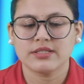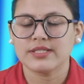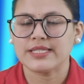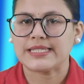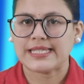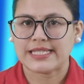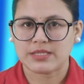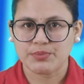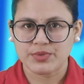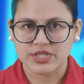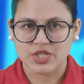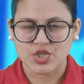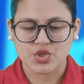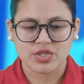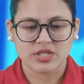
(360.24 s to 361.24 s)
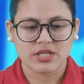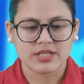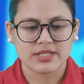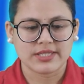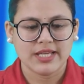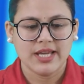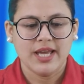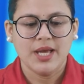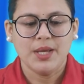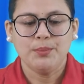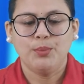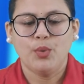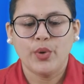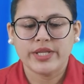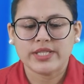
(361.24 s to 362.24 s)
turns, sets positions,
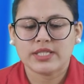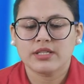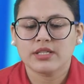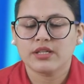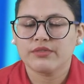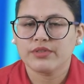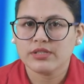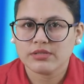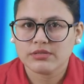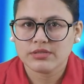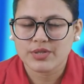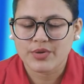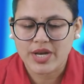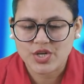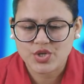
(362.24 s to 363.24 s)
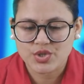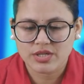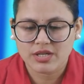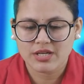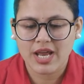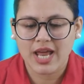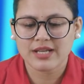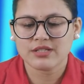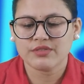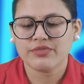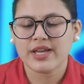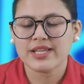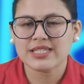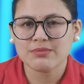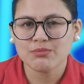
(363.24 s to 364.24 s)
points in a given direction and
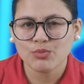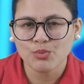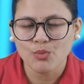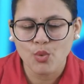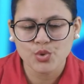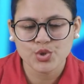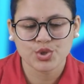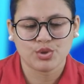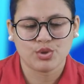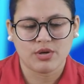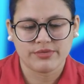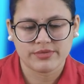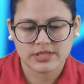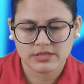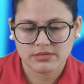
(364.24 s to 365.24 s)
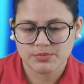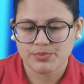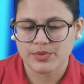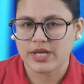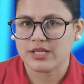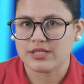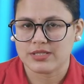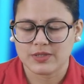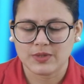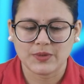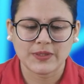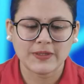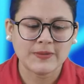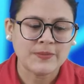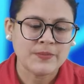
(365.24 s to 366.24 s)
defines motion of sprite.
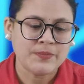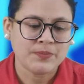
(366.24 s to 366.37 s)
Okay.